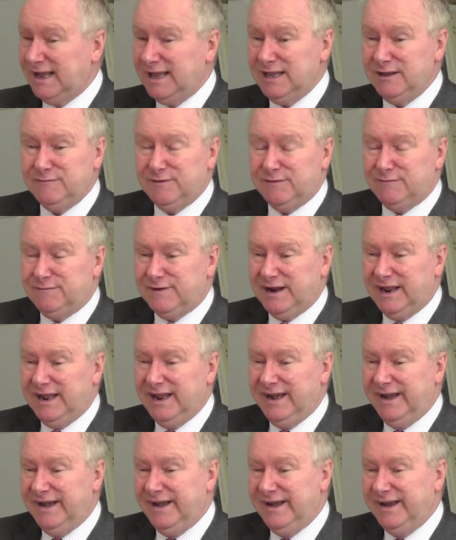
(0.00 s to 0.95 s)
I have a
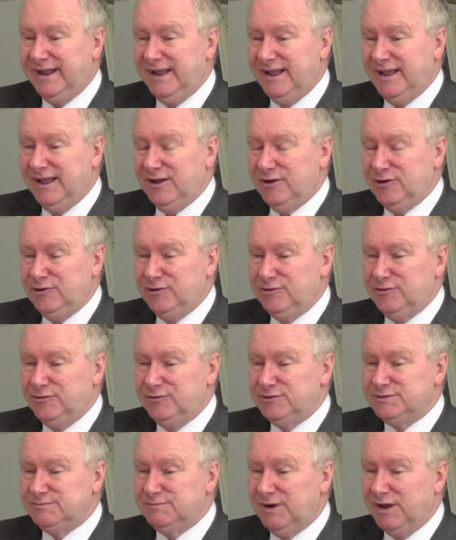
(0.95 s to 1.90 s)
friend
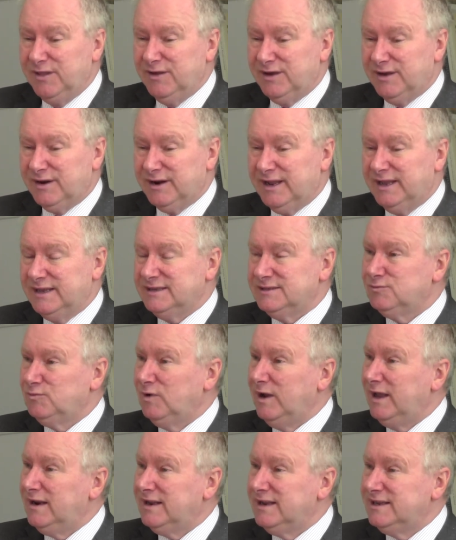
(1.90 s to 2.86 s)
whose mother is
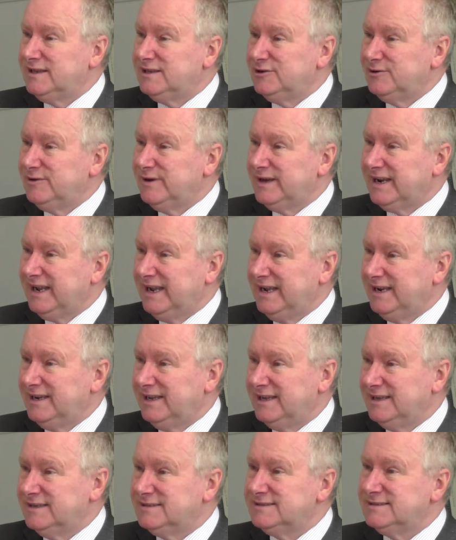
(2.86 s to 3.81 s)
well into her
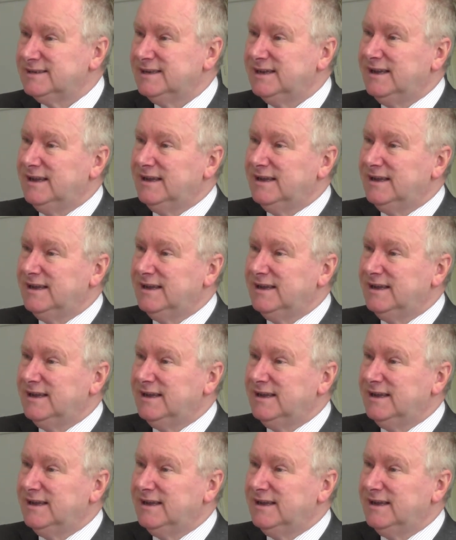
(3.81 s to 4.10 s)
80s.